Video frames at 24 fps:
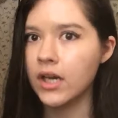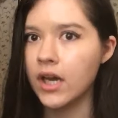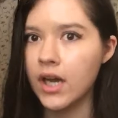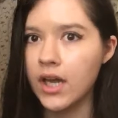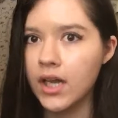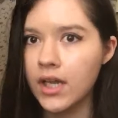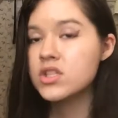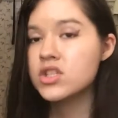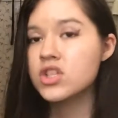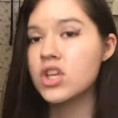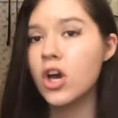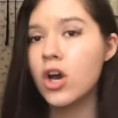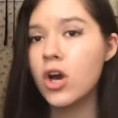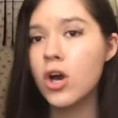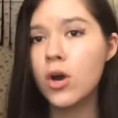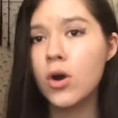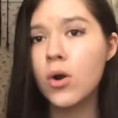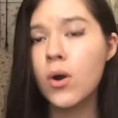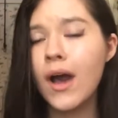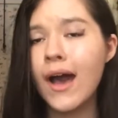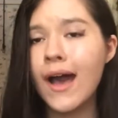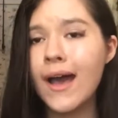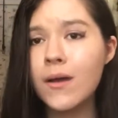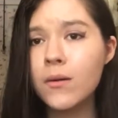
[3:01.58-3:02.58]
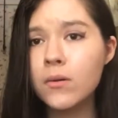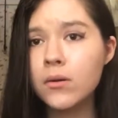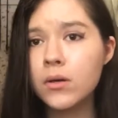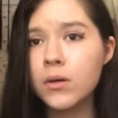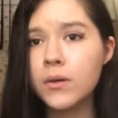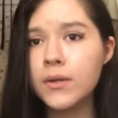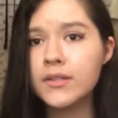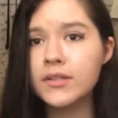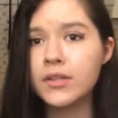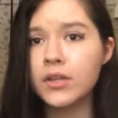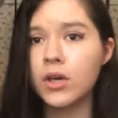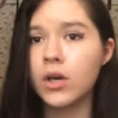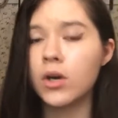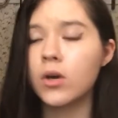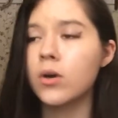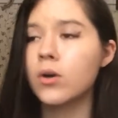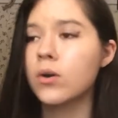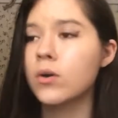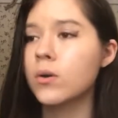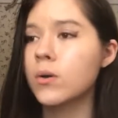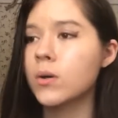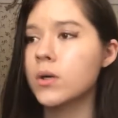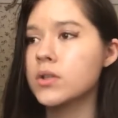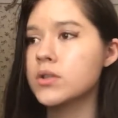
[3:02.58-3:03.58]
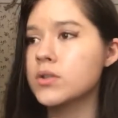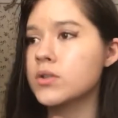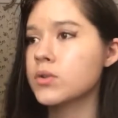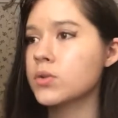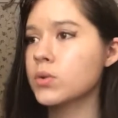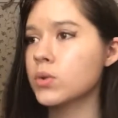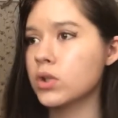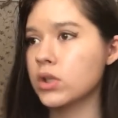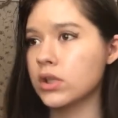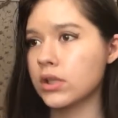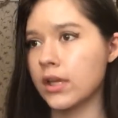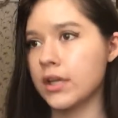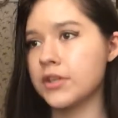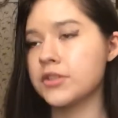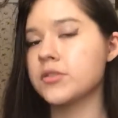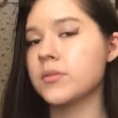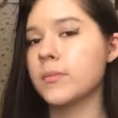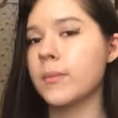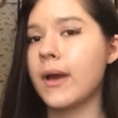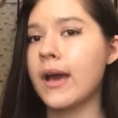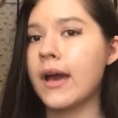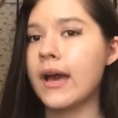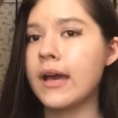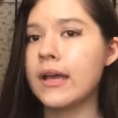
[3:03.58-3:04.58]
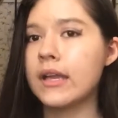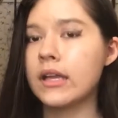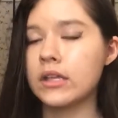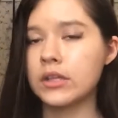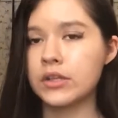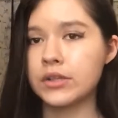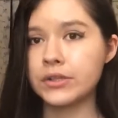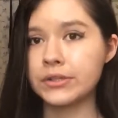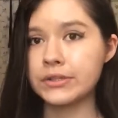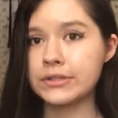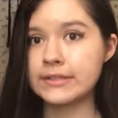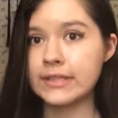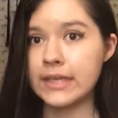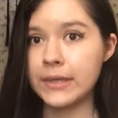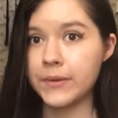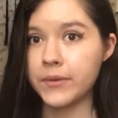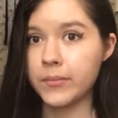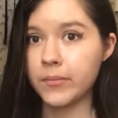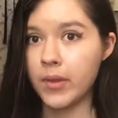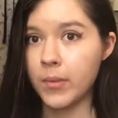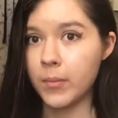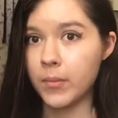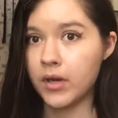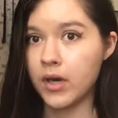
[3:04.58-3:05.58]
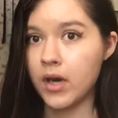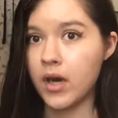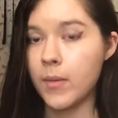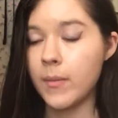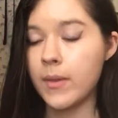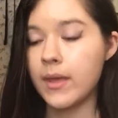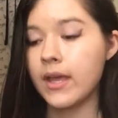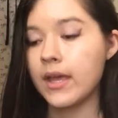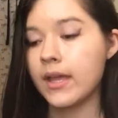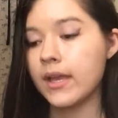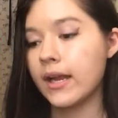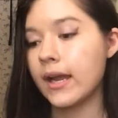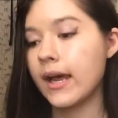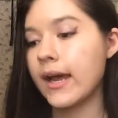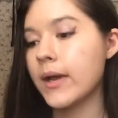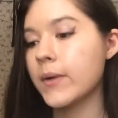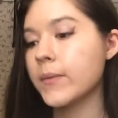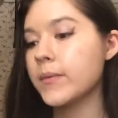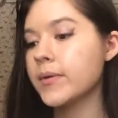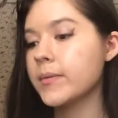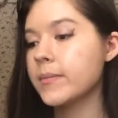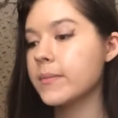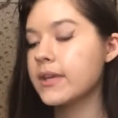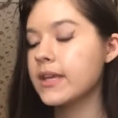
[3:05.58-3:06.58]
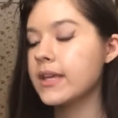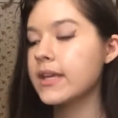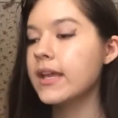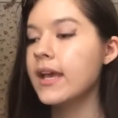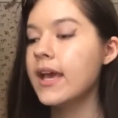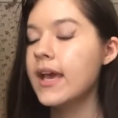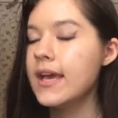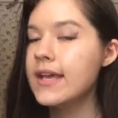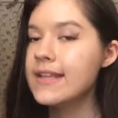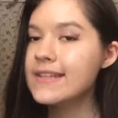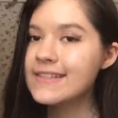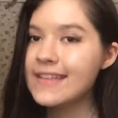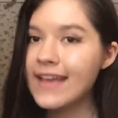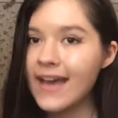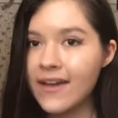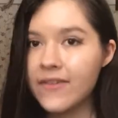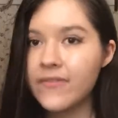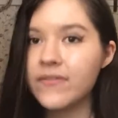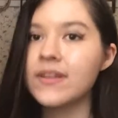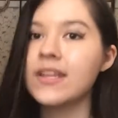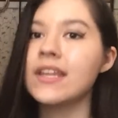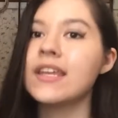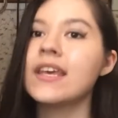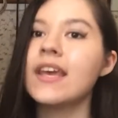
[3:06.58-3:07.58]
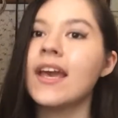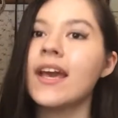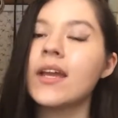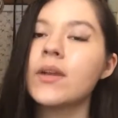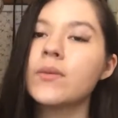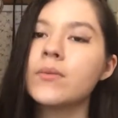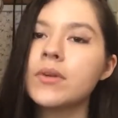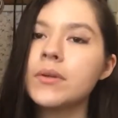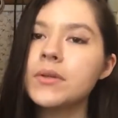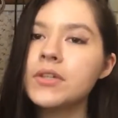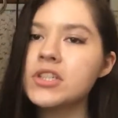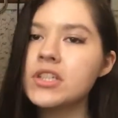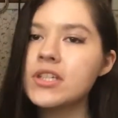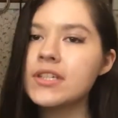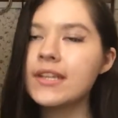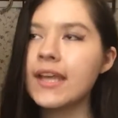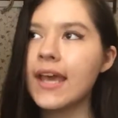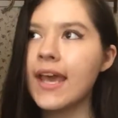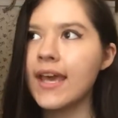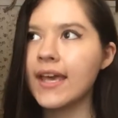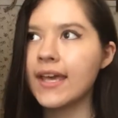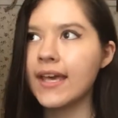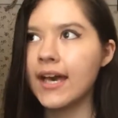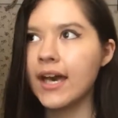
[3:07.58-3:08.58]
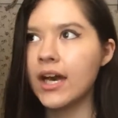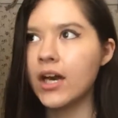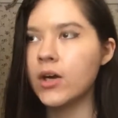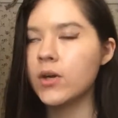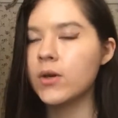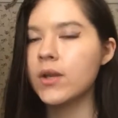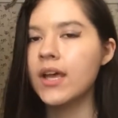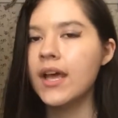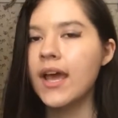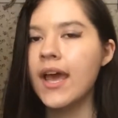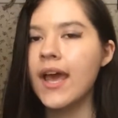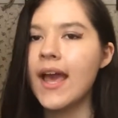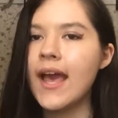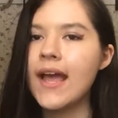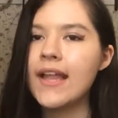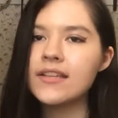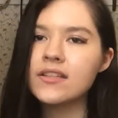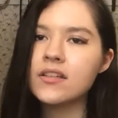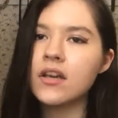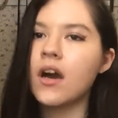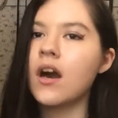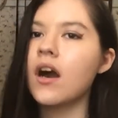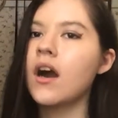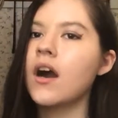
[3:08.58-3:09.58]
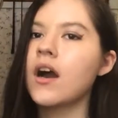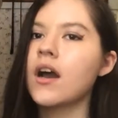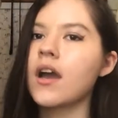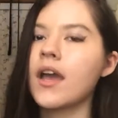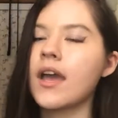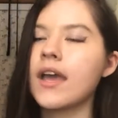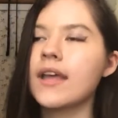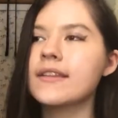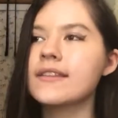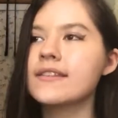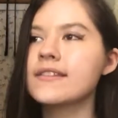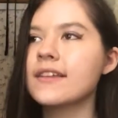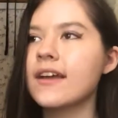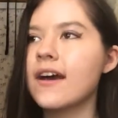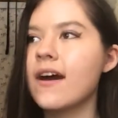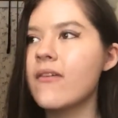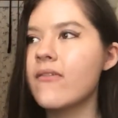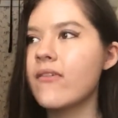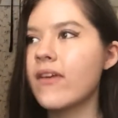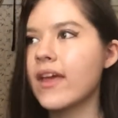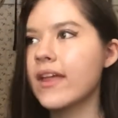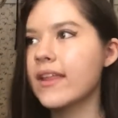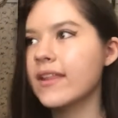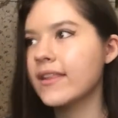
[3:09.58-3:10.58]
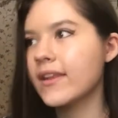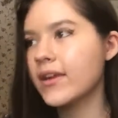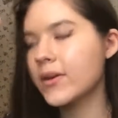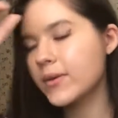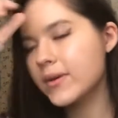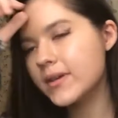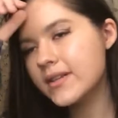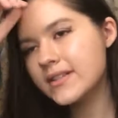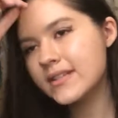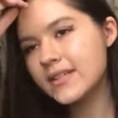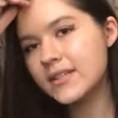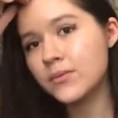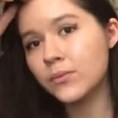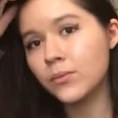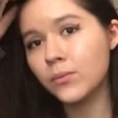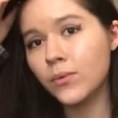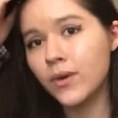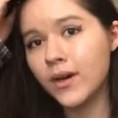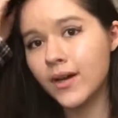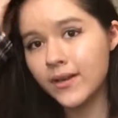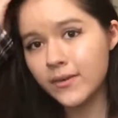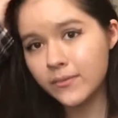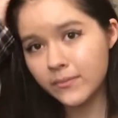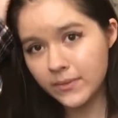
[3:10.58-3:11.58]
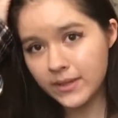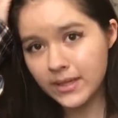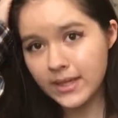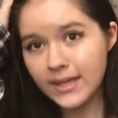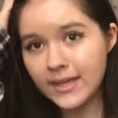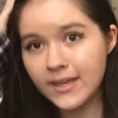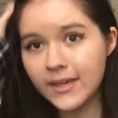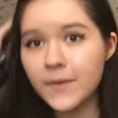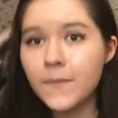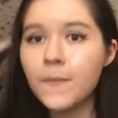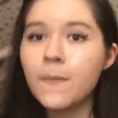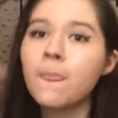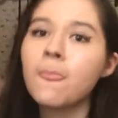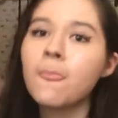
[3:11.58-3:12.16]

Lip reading: not? So I would always go to the laundromat on Thursday with my mom, and I would meet Daphne, and we would just hang out and talk and stuff. And there was this one week,